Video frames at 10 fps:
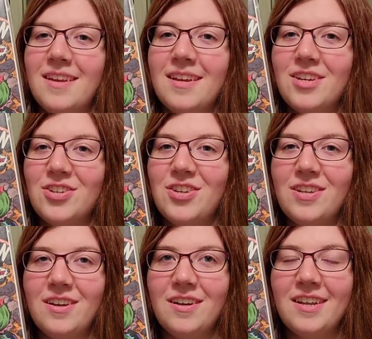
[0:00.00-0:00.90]
I actually
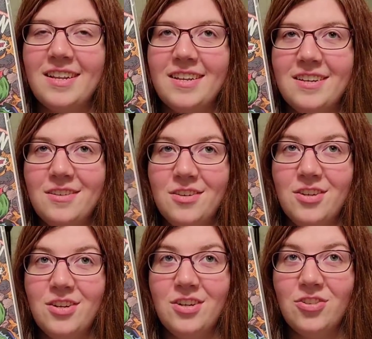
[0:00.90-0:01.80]
got
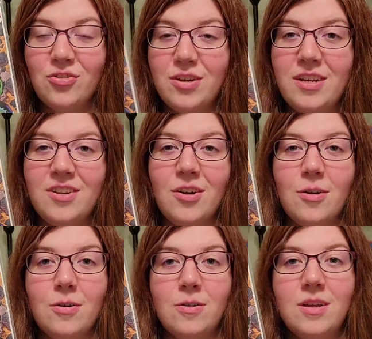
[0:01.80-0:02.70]
a trading
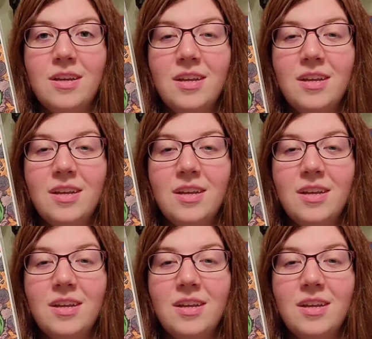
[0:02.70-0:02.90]
card